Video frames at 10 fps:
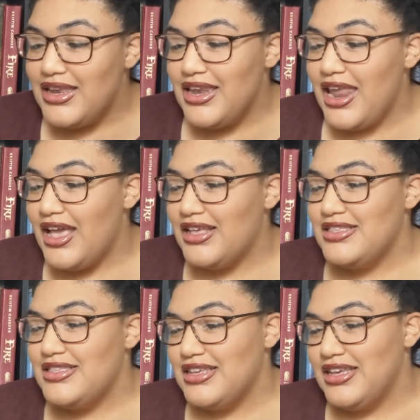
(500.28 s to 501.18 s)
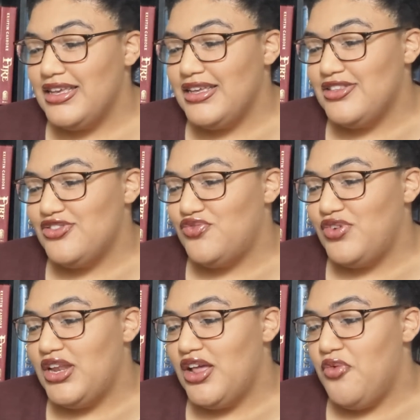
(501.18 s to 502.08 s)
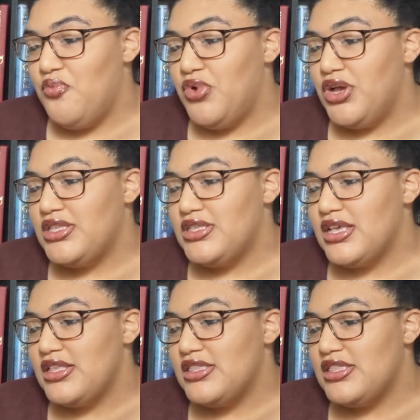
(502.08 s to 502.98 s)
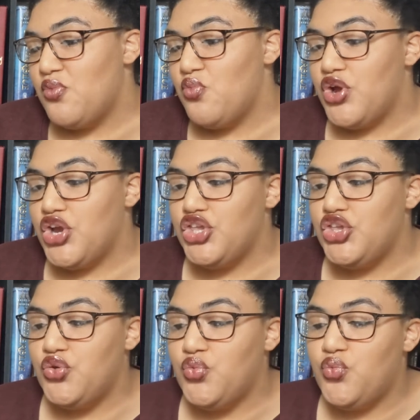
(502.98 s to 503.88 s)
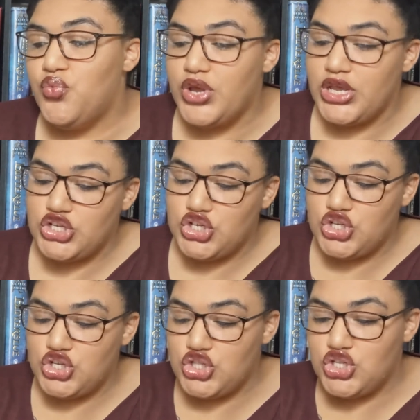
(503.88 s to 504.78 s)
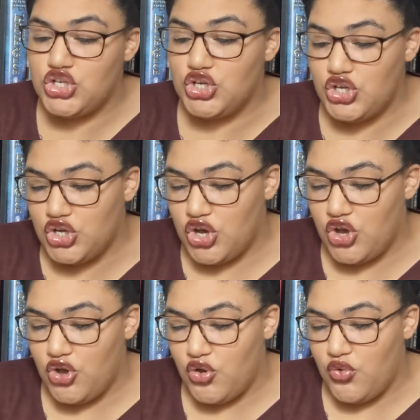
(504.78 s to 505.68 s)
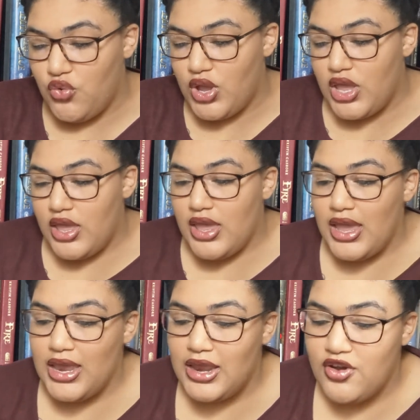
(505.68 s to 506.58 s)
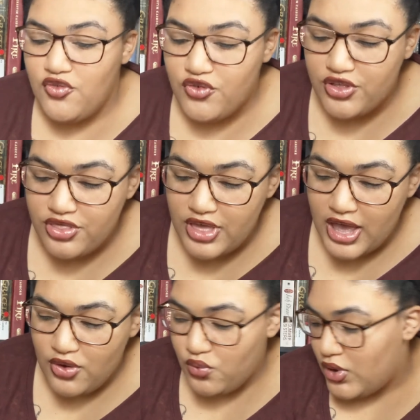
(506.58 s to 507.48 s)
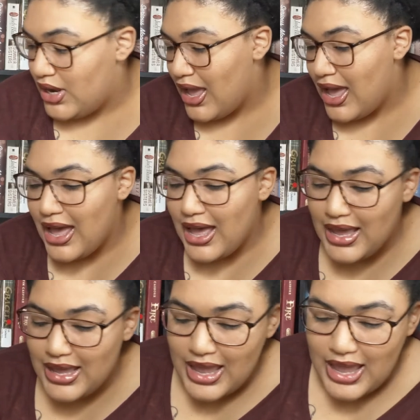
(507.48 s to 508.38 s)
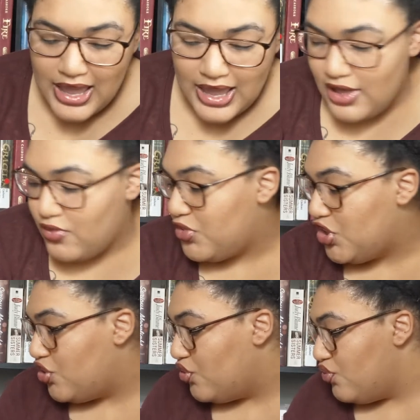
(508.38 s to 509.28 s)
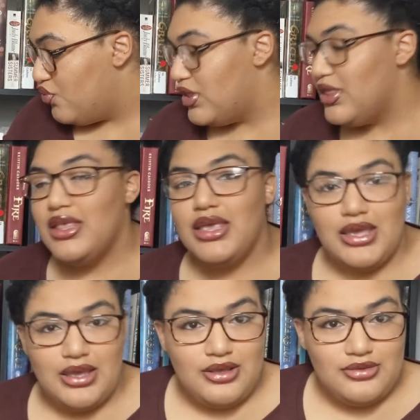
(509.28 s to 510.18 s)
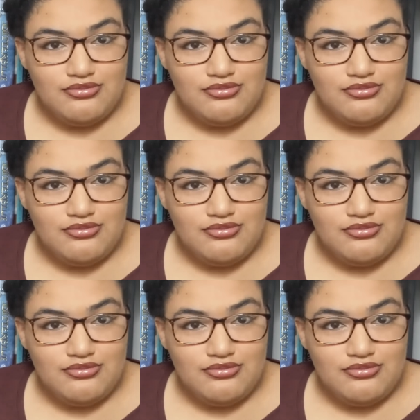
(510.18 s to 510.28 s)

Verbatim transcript: Next is read a book set somewhere you wish to go. And for that one, I am using